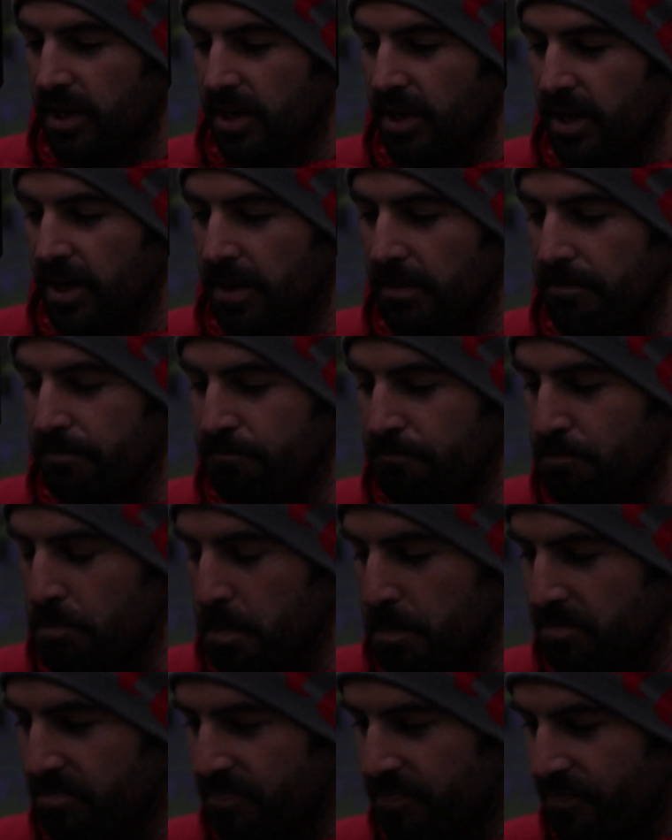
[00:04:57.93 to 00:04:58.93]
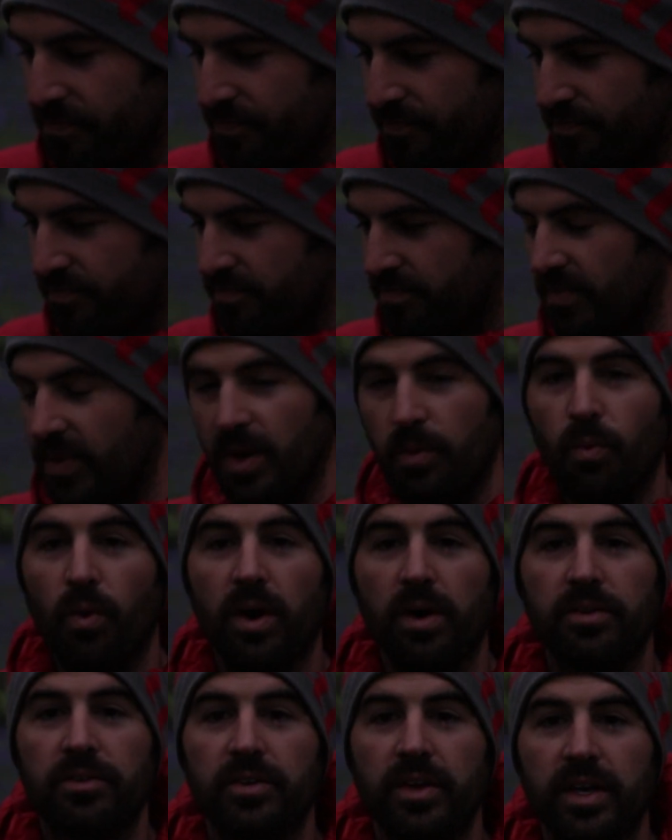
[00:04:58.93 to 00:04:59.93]
and
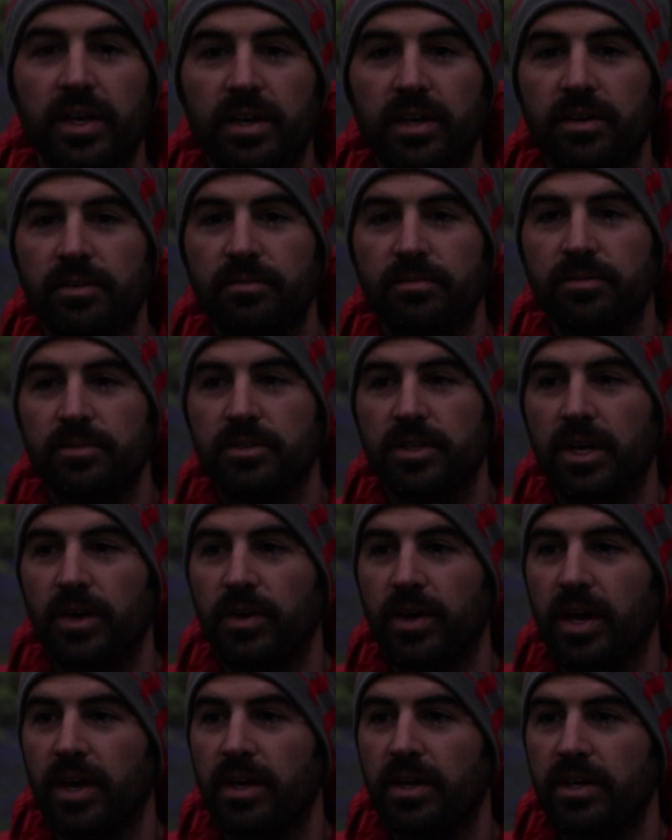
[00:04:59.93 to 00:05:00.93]
what I think. So